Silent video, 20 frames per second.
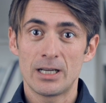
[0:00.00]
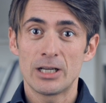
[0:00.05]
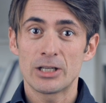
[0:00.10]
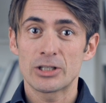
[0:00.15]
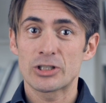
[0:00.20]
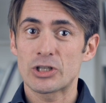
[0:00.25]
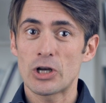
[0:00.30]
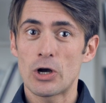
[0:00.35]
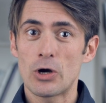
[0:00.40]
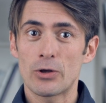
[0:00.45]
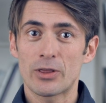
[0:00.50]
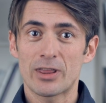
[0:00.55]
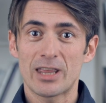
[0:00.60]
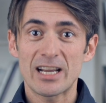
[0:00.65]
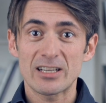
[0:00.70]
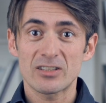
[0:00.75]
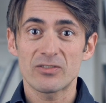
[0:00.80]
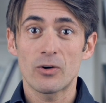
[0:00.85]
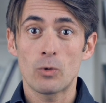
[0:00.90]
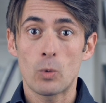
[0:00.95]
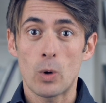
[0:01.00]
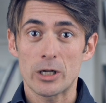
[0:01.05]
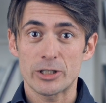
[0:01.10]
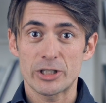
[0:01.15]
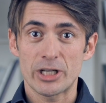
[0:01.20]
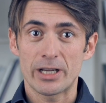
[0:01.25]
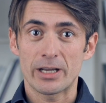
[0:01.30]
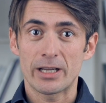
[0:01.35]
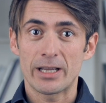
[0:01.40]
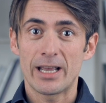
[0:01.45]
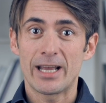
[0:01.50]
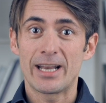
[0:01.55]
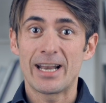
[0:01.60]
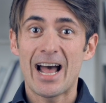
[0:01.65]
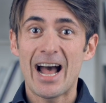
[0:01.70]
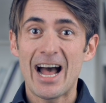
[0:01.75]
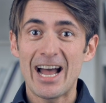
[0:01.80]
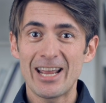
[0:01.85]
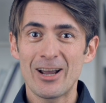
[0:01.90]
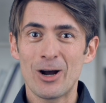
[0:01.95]
So thanks for watching, and
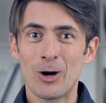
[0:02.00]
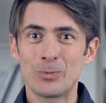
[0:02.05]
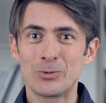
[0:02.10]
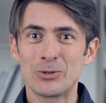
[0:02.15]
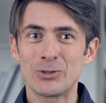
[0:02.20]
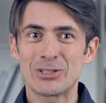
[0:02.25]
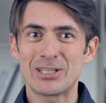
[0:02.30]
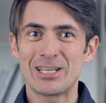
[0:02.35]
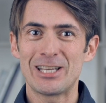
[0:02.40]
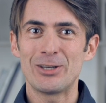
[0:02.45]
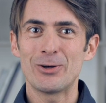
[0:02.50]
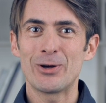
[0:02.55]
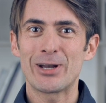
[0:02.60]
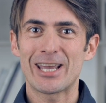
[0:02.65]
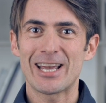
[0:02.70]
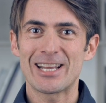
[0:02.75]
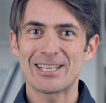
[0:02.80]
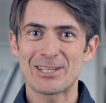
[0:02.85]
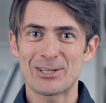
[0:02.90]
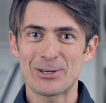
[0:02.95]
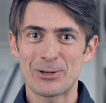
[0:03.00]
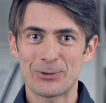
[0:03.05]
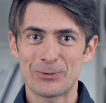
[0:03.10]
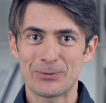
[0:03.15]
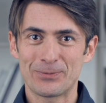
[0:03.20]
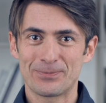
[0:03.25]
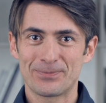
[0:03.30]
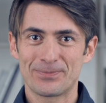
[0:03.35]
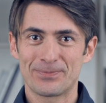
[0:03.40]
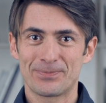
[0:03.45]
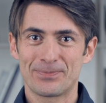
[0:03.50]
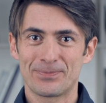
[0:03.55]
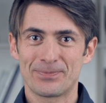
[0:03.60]
I hope to see you again soon.